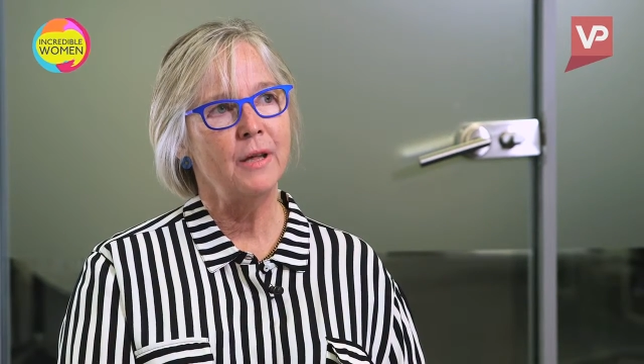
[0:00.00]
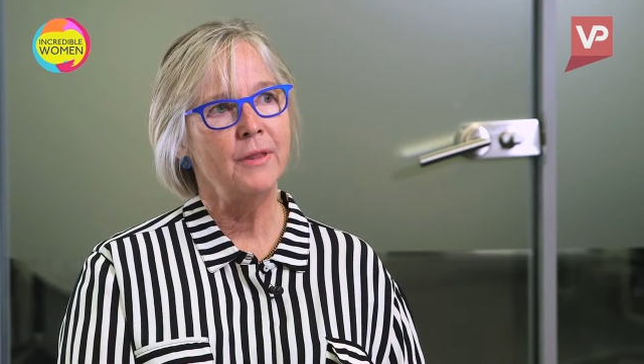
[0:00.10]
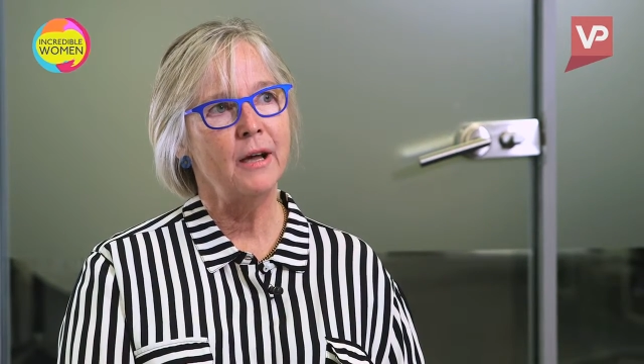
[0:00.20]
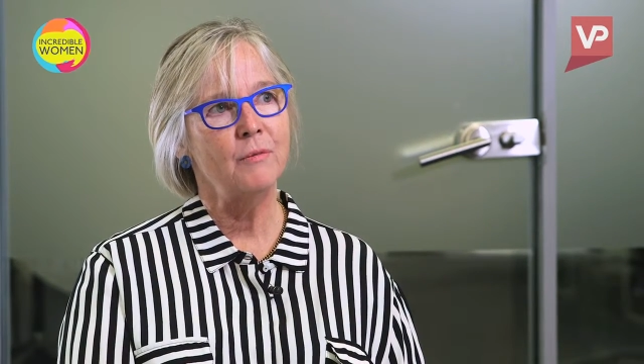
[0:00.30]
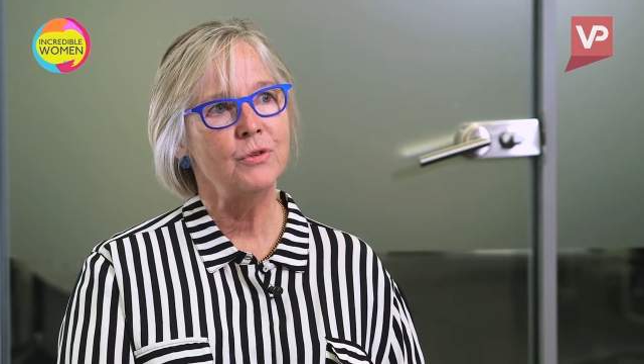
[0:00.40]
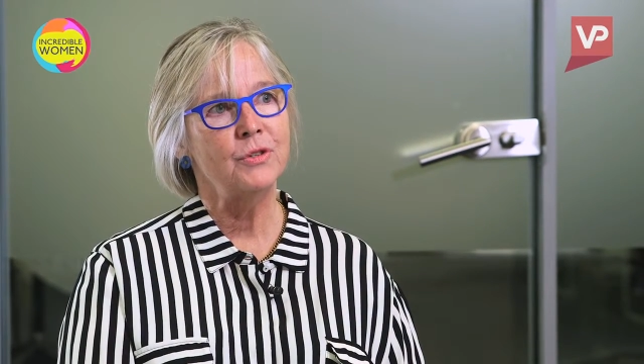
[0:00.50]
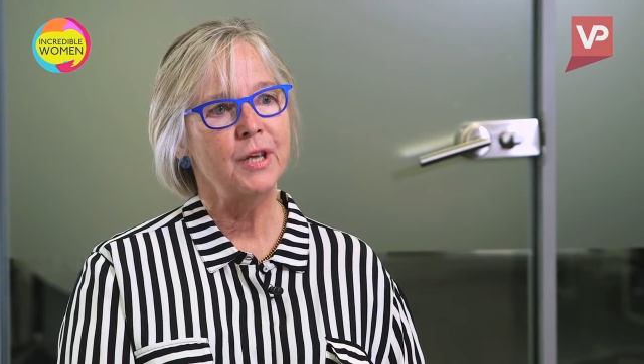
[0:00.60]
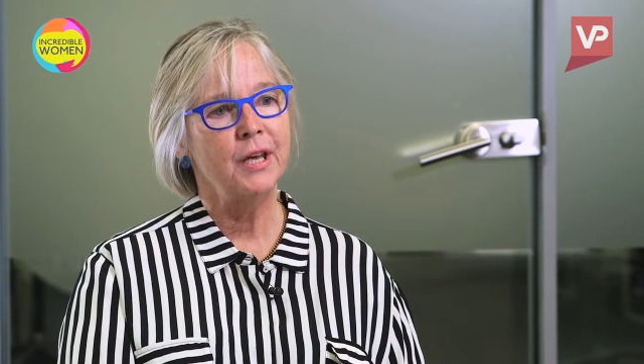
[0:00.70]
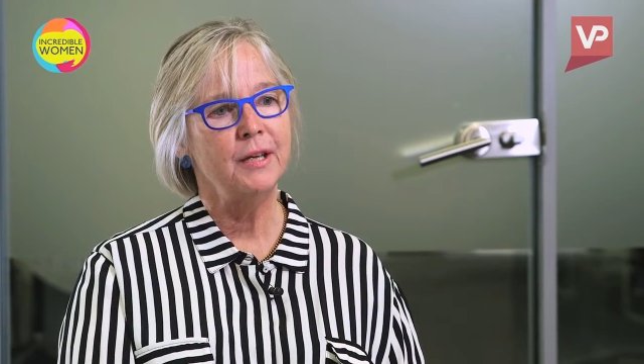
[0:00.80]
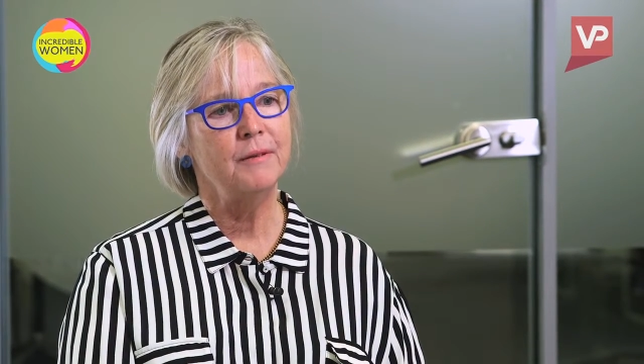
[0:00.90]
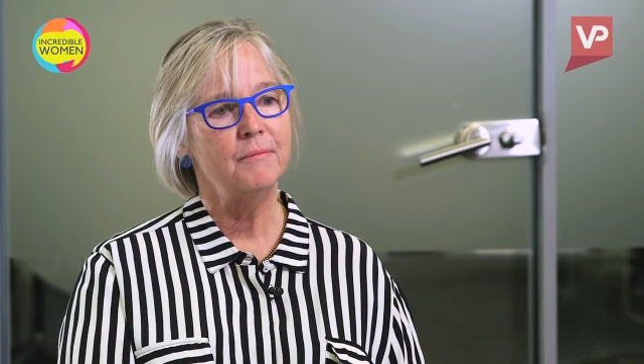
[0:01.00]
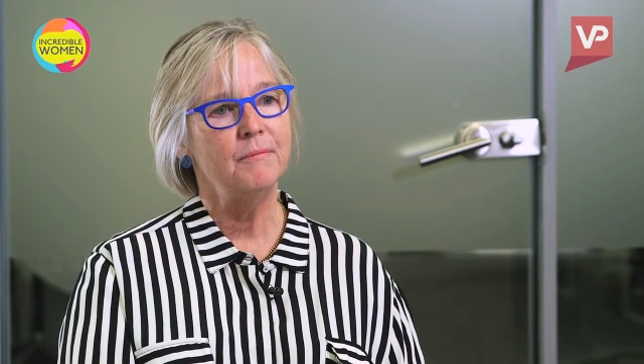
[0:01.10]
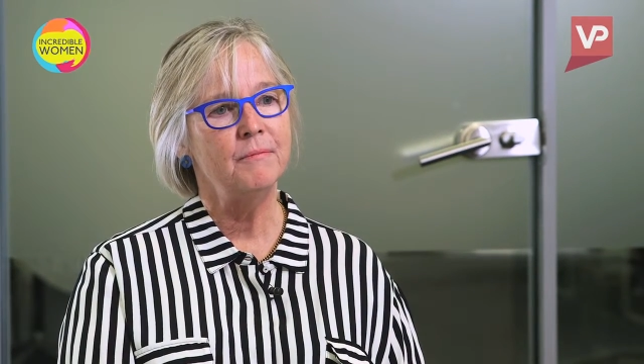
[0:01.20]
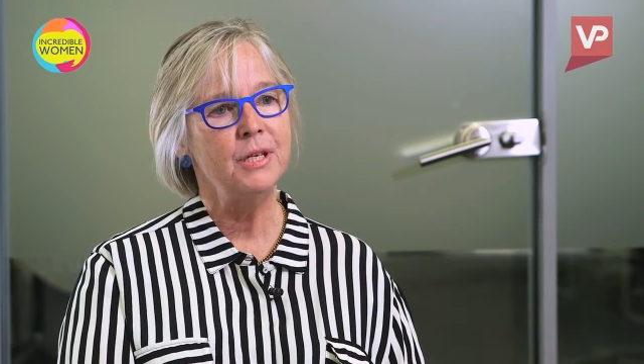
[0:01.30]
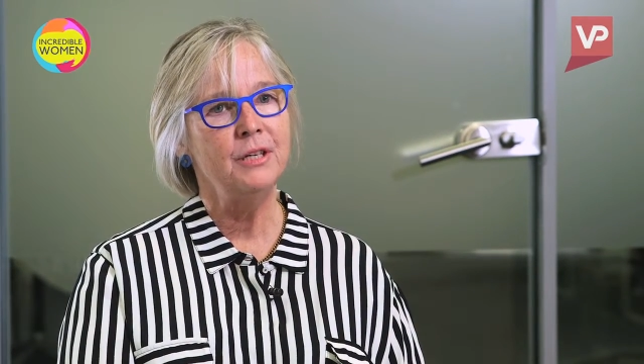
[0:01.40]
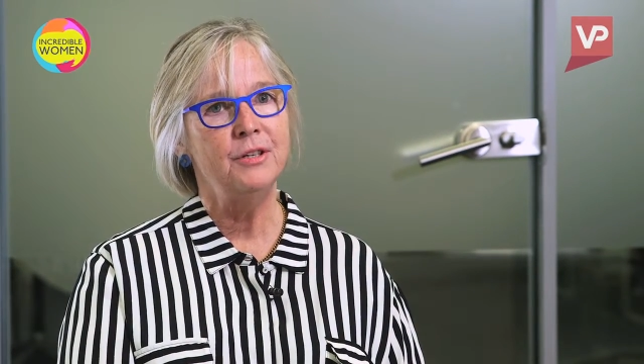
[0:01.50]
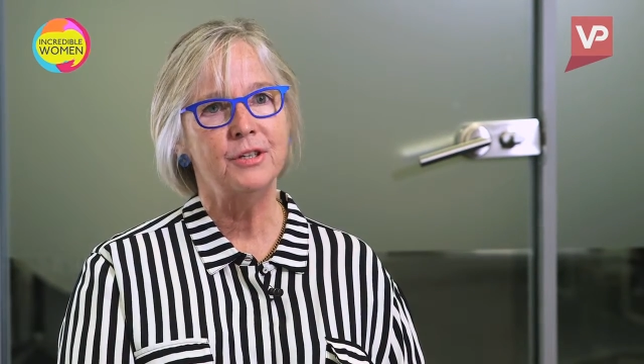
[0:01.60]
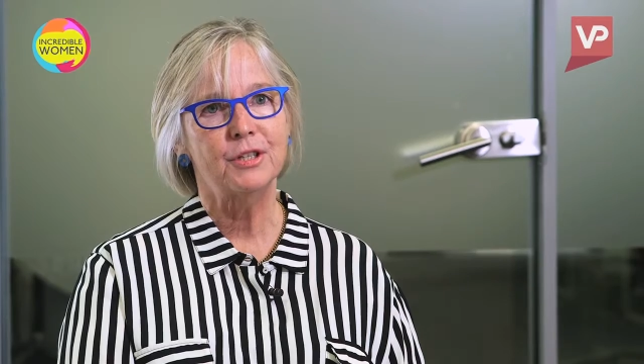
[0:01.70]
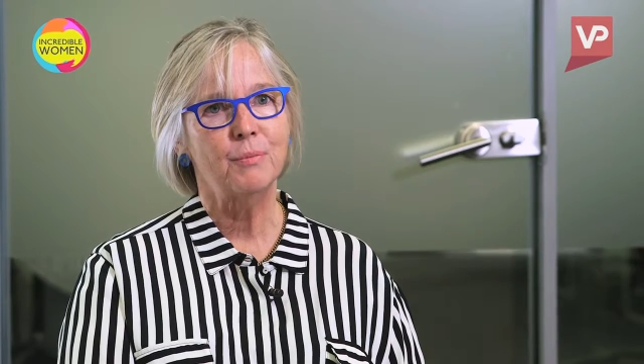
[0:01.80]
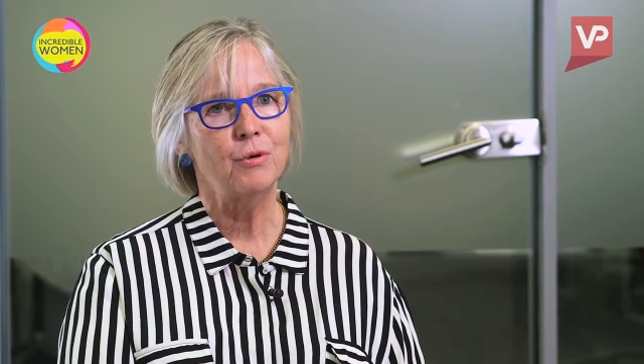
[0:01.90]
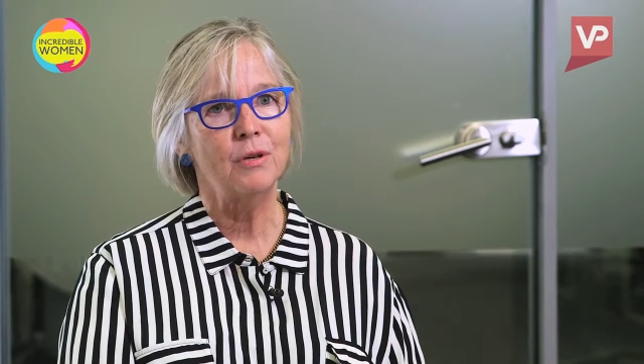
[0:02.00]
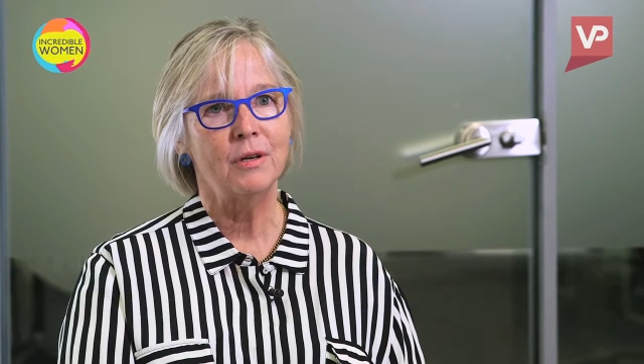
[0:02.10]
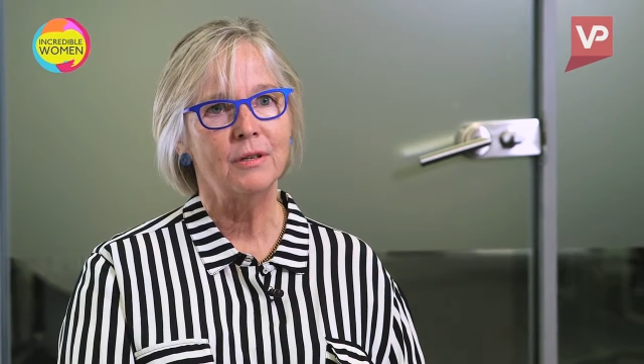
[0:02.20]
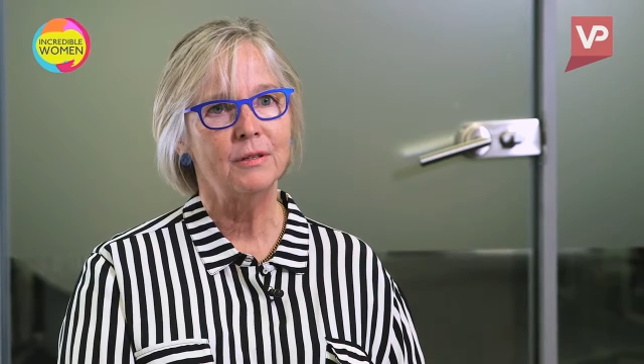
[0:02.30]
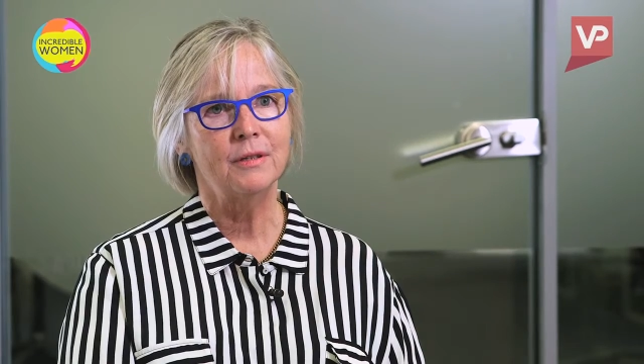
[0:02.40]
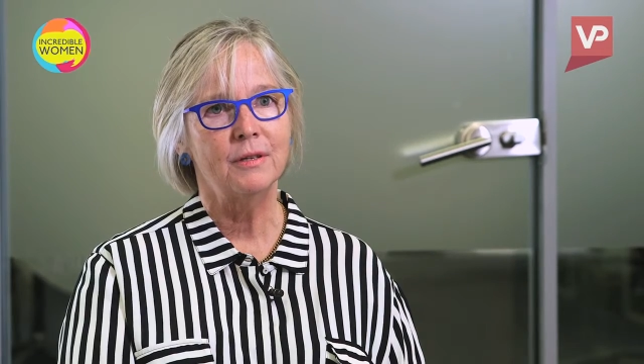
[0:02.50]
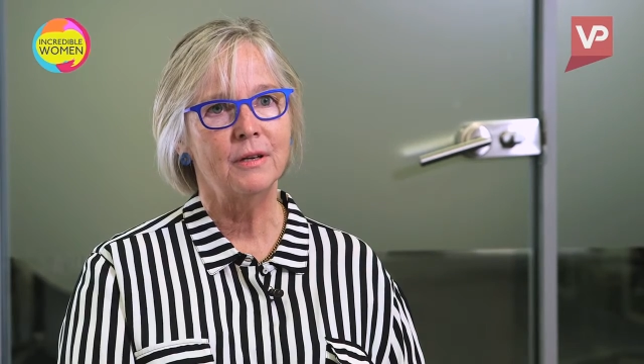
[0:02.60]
and that was a media spotlight that